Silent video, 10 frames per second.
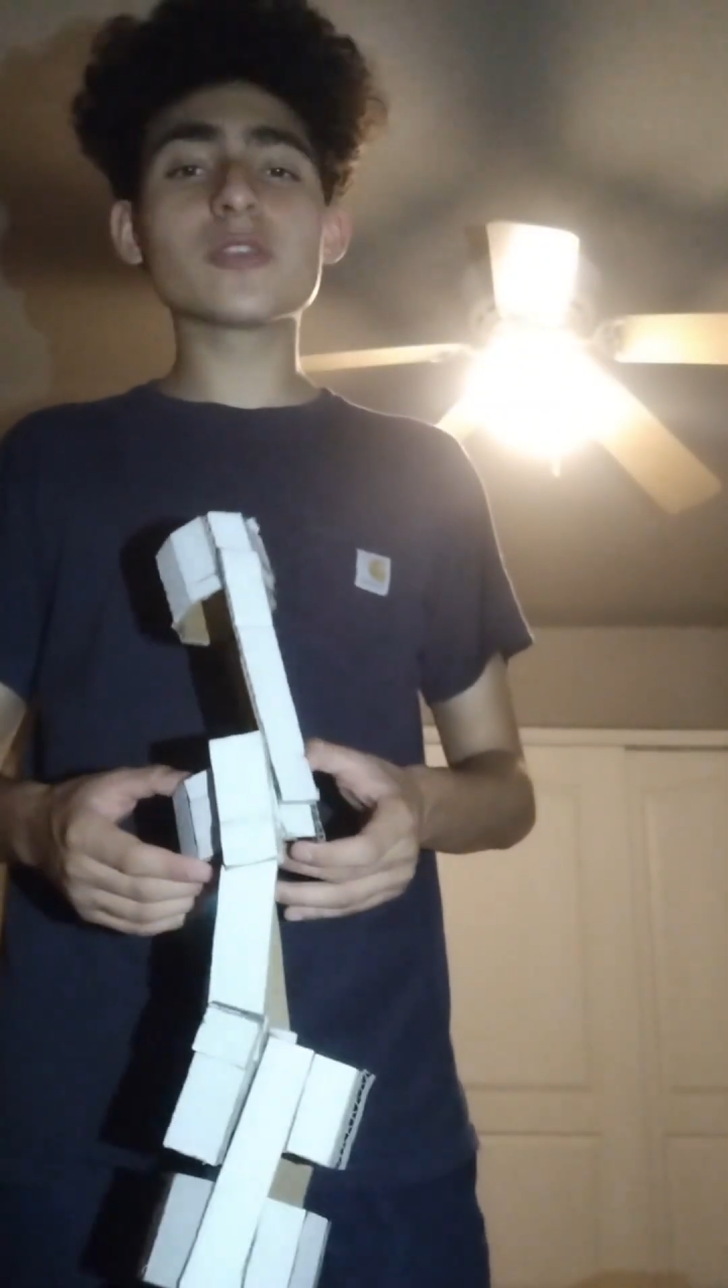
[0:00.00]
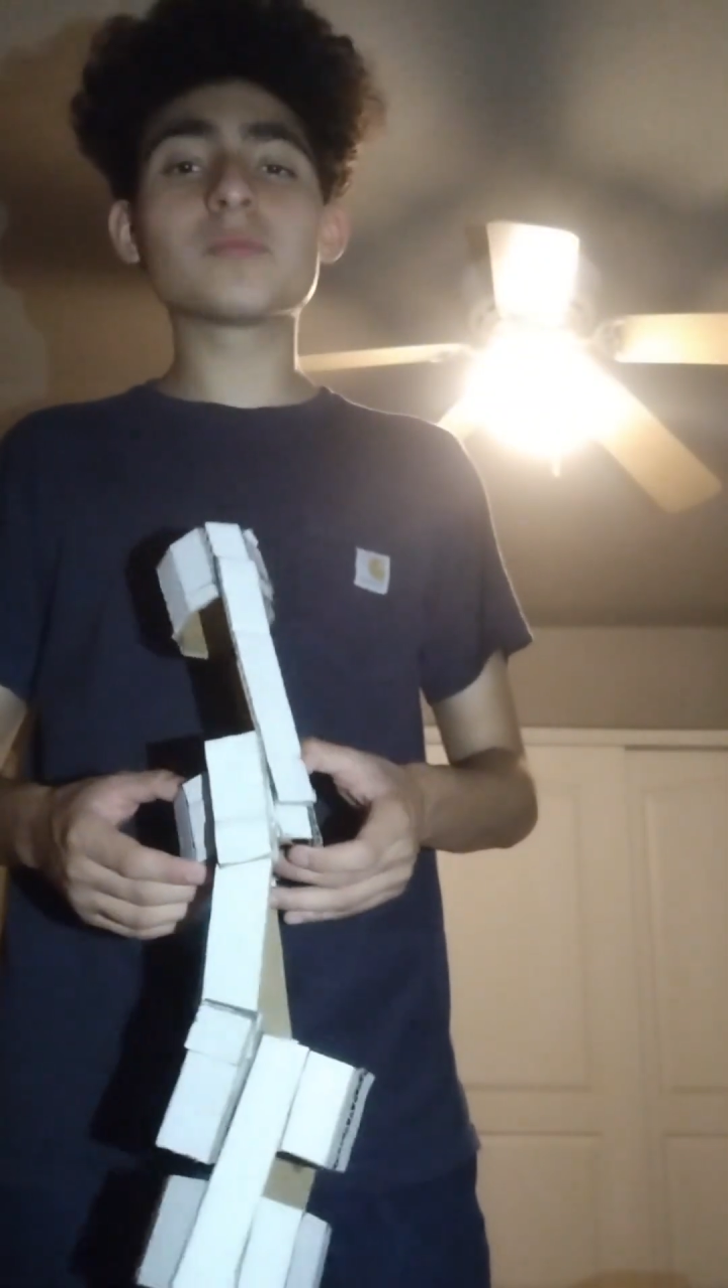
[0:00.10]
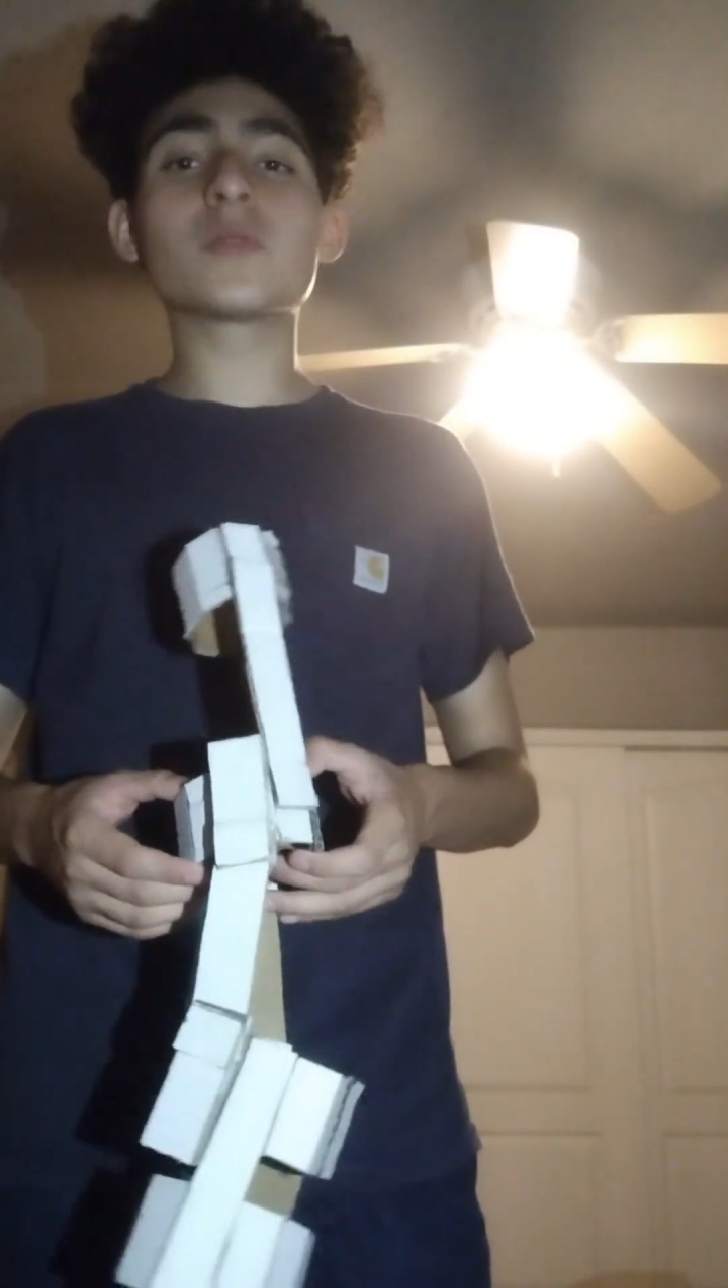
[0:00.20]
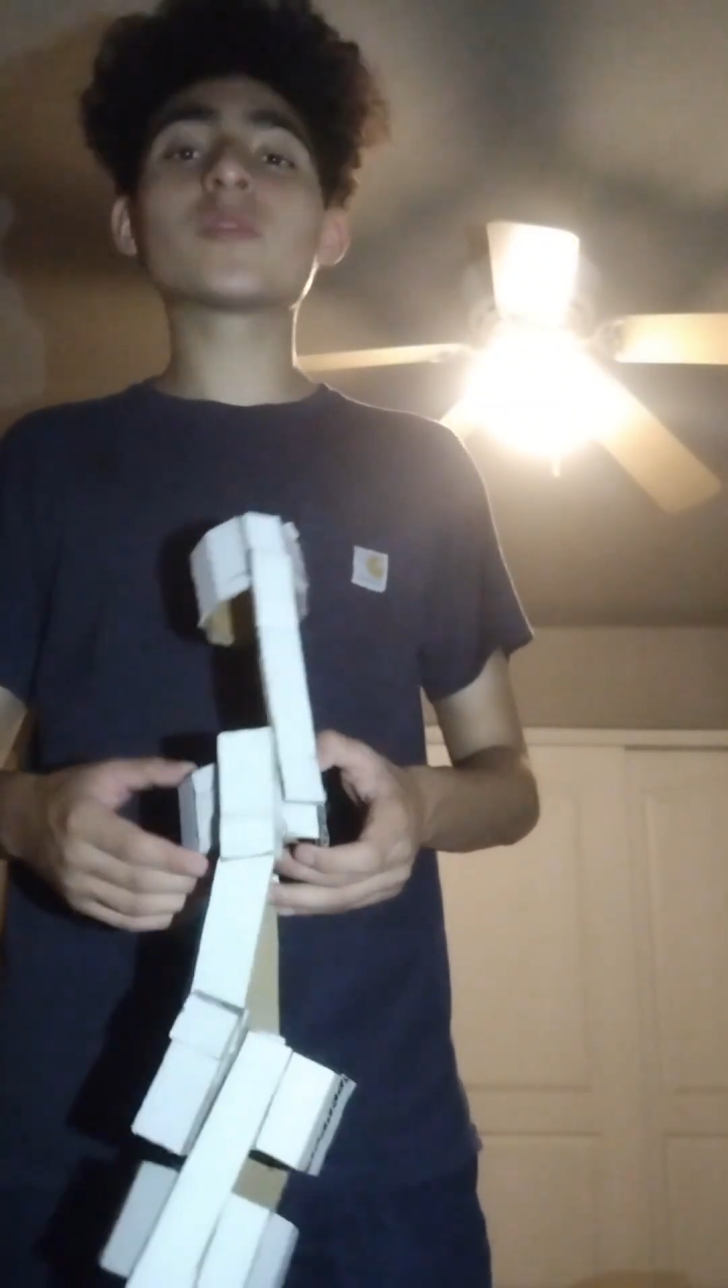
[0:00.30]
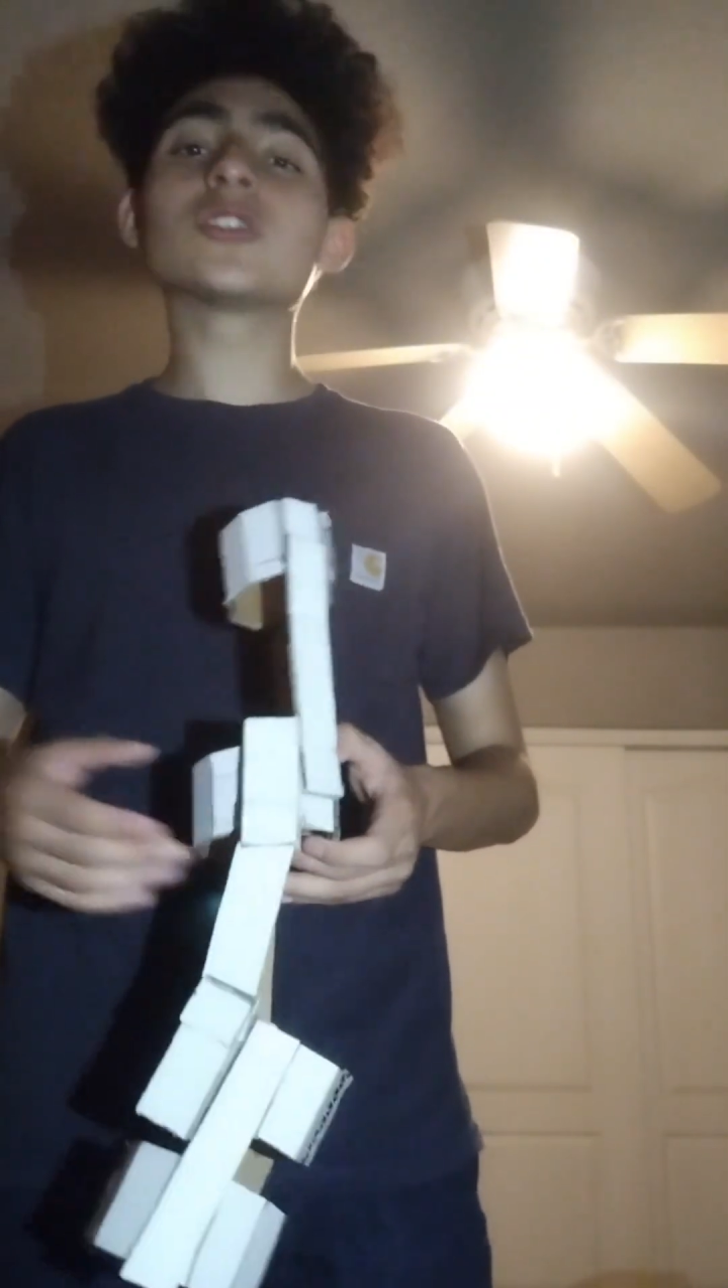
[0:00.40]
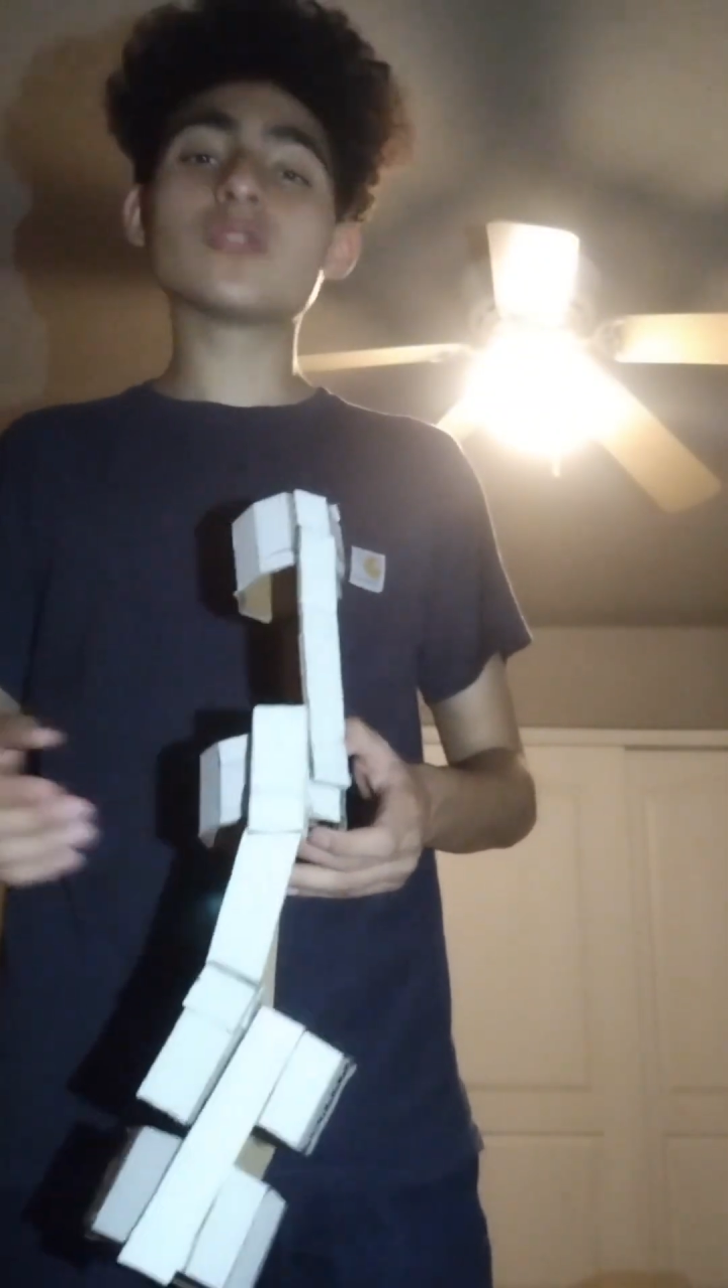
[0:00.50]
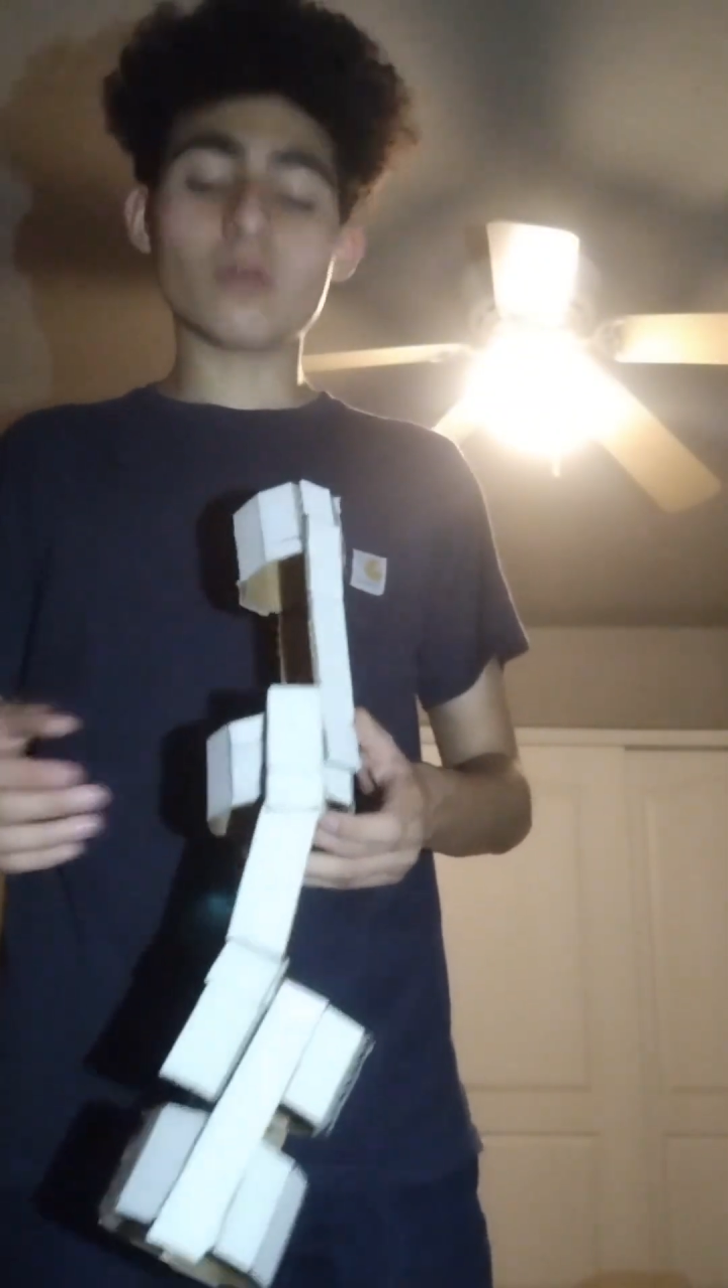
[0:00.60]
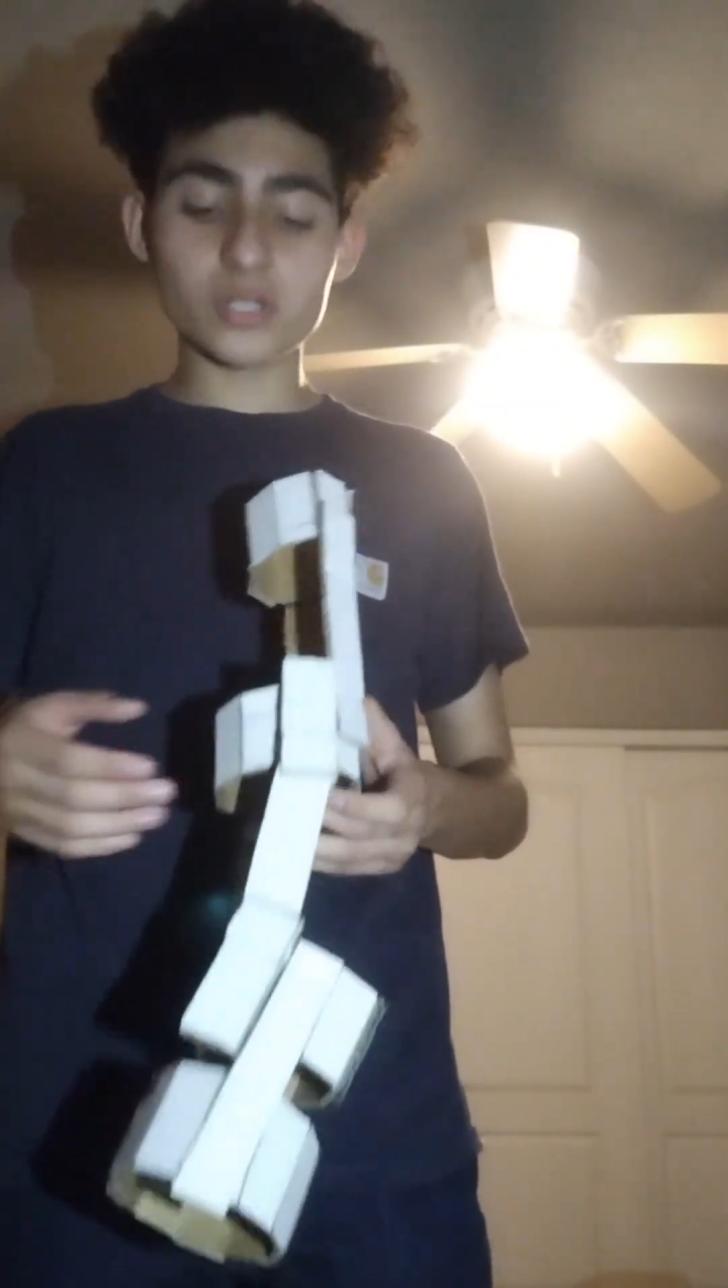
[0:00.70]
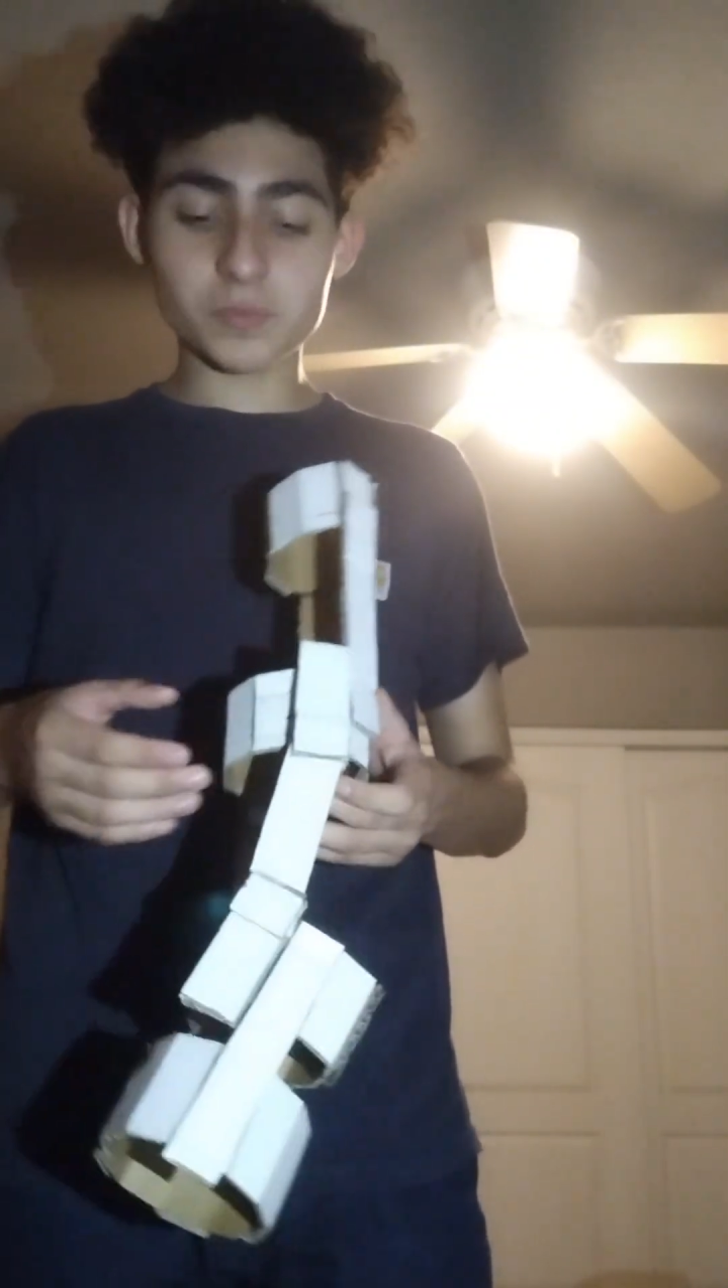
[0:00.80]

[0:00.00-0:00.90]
but results